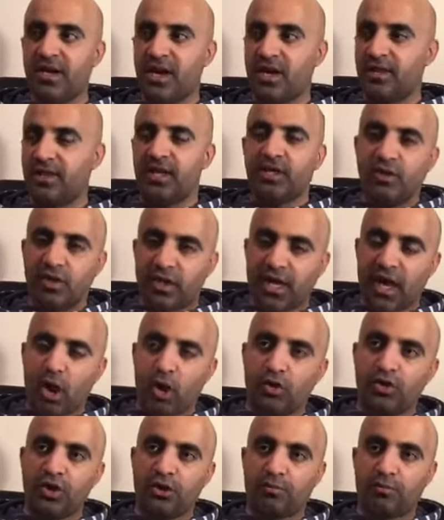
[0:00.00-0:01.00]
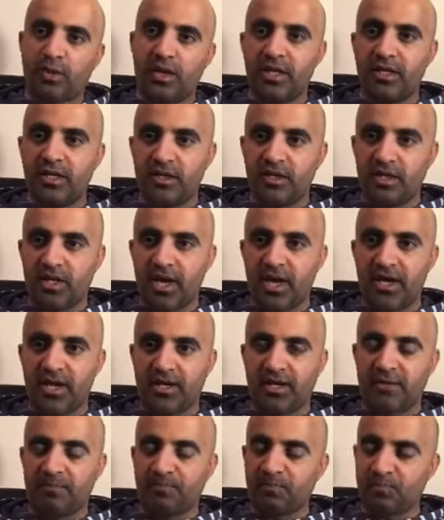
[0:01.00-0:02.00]
and then you get on the plane and the
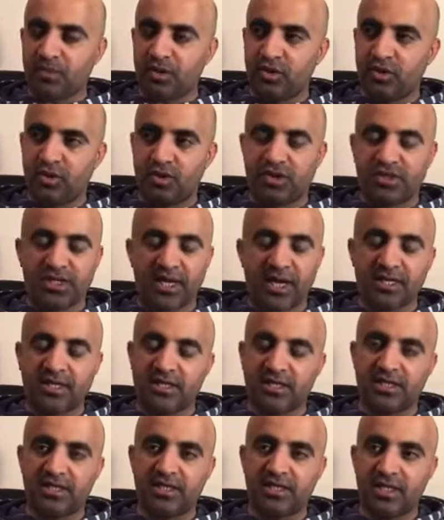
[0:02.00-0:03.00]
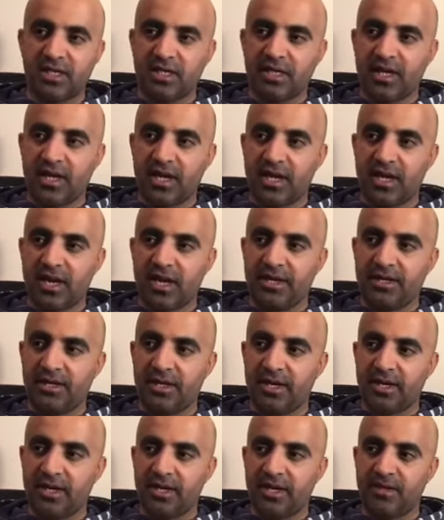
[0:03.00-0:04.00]
air hostesses and,